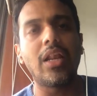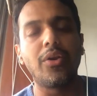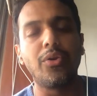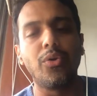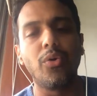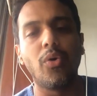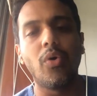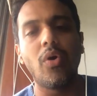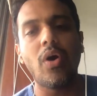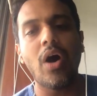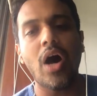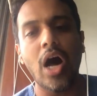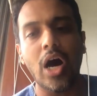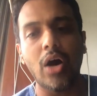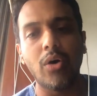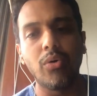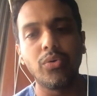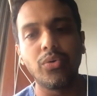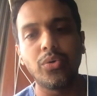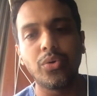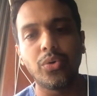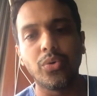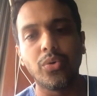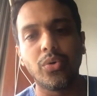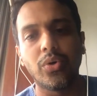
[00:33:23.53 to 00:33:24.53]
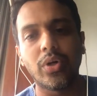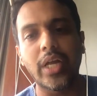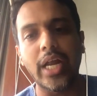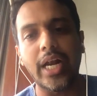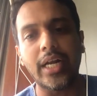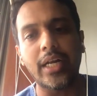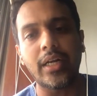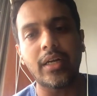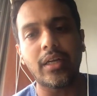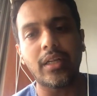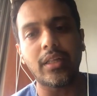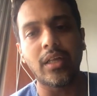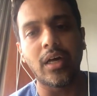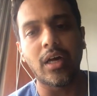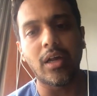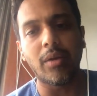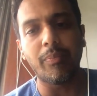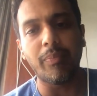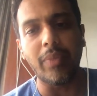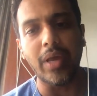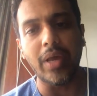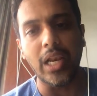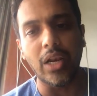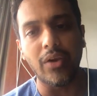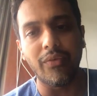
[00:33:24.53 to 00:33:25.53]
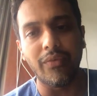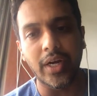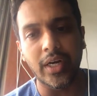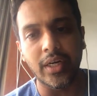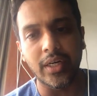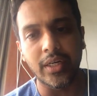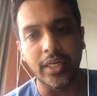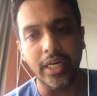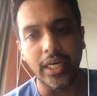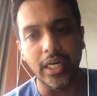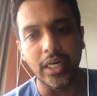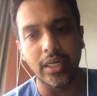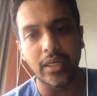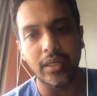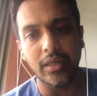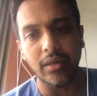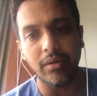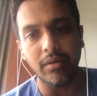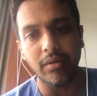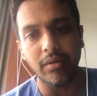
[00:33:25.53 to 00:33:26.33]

know how to get her pelvic tilt